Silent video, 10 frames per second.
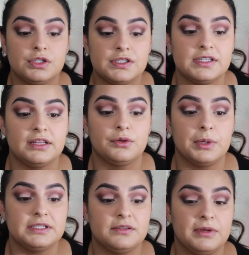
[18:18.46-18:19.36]
To set the
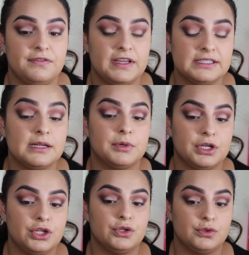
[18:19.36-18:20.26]
rest of my face, I'm
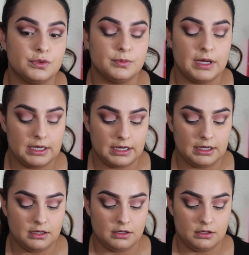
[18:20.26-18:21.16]
going to use my